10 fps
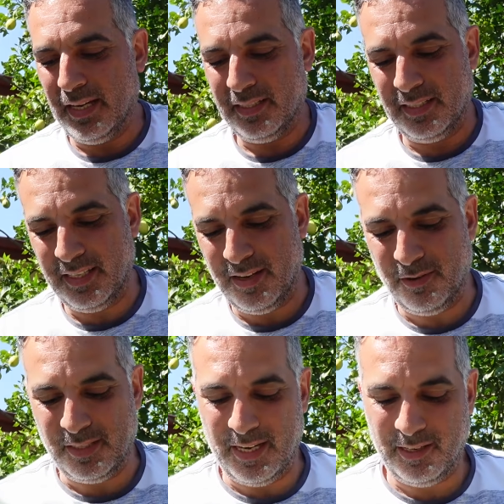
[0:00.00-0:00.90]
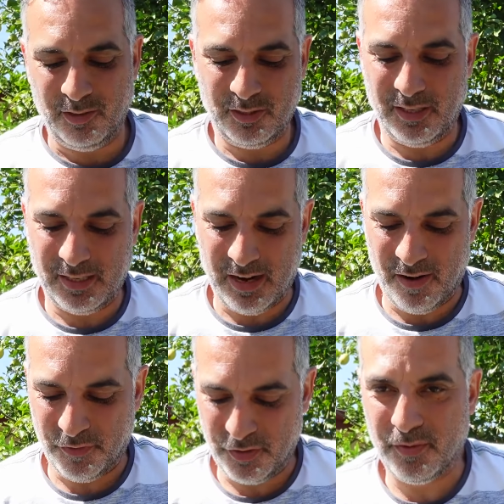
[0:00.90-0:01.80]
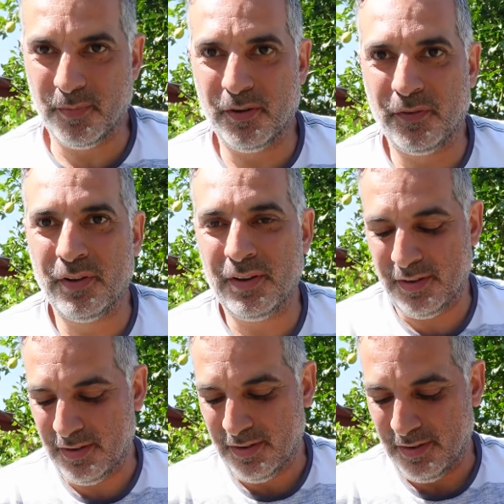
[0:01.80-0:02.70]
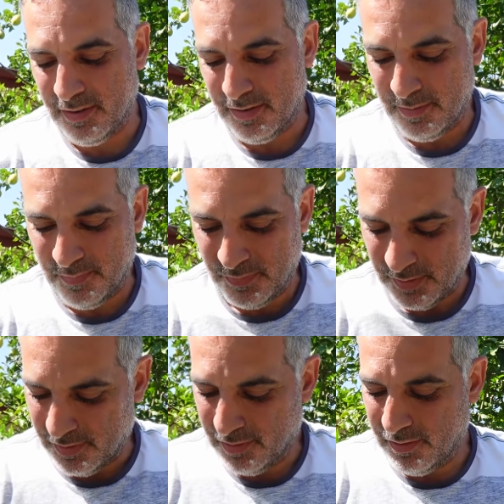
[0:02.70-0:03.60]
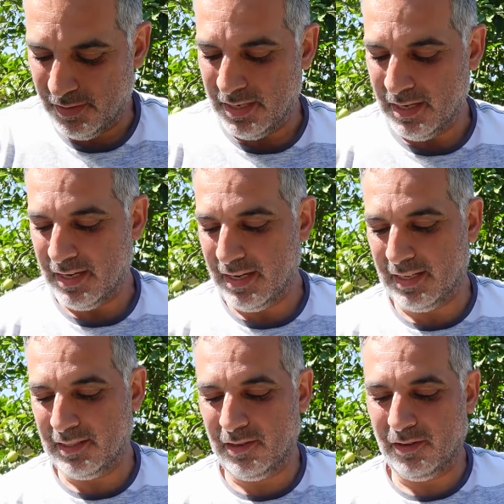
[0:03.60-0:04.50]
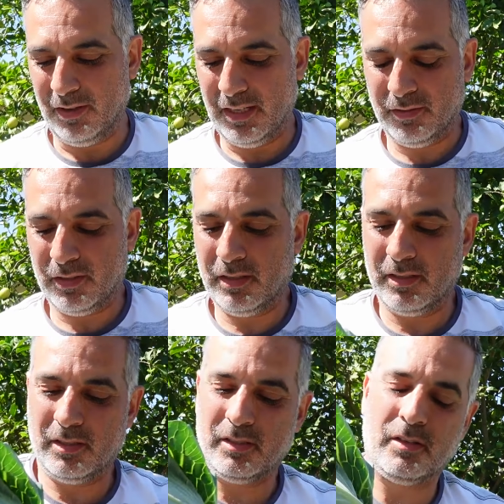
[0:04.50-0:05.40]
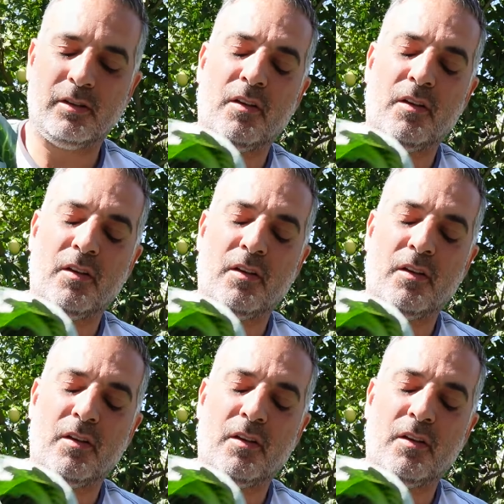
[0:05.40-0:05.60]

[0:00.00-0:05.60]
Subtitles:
is to see what the head looks like after you remove all the external leaves. So just going to